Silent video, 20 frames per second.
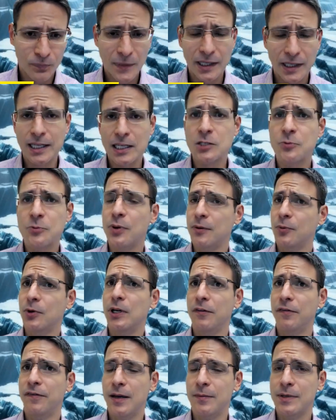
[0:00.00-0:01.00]
That's pretty
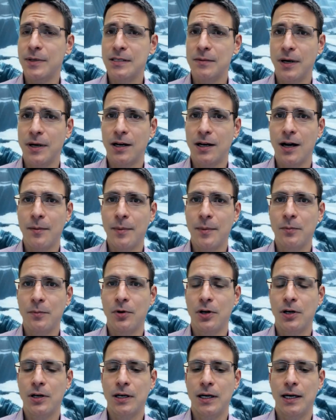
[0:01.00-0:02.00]
famous among comic
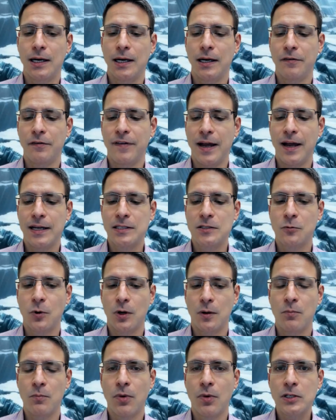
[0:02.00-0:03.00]
book fans. What
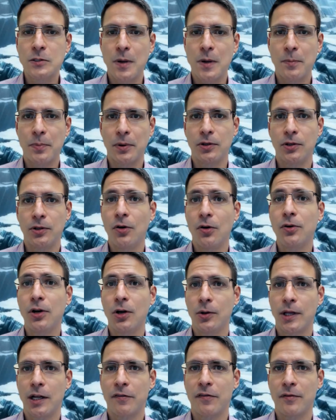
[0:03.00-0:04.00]
most people don't know,
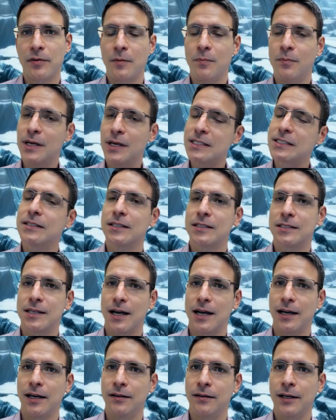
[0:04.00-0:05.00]
that from the business
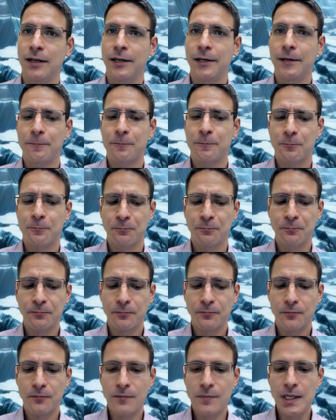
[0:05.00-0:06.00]
side,
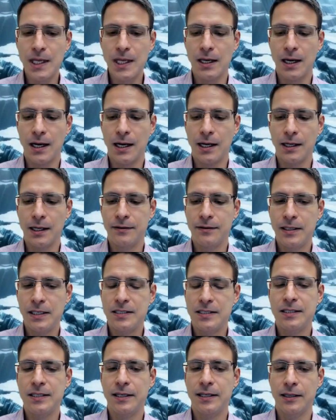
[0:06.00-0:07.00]

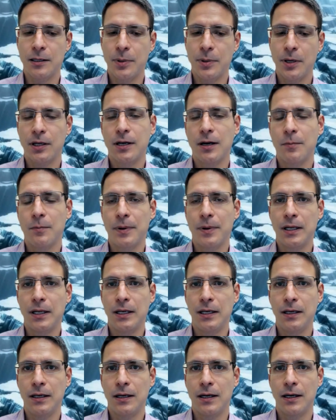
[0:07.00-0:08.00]
DC and the parent
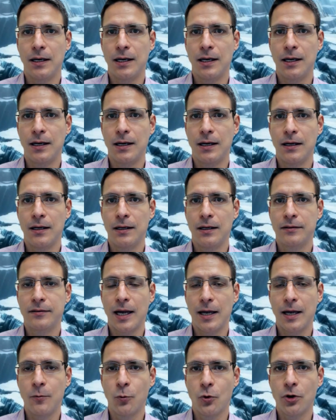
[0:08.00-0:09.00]
company,
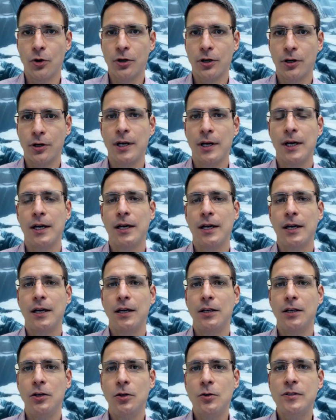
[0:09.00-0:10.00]
Time Warner,
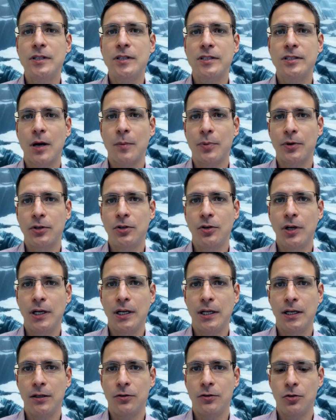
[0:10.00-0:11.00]
use this
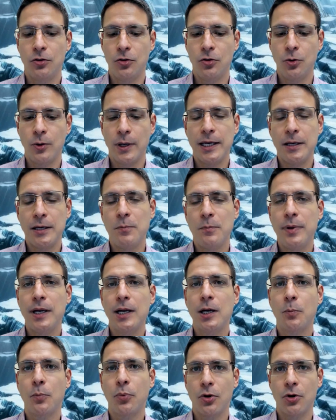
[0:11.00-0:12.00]
opportunity to do a big
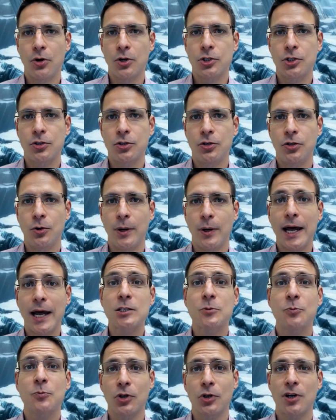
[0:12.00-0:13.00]
push to
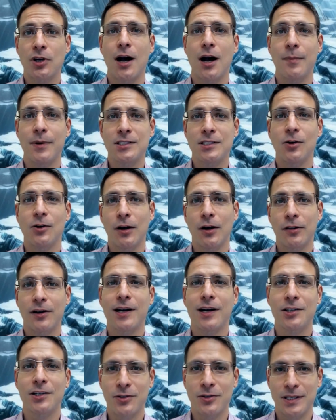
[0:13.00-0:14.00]
export comics to other
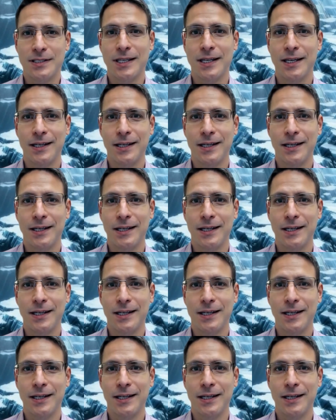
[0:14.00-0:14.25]
countries.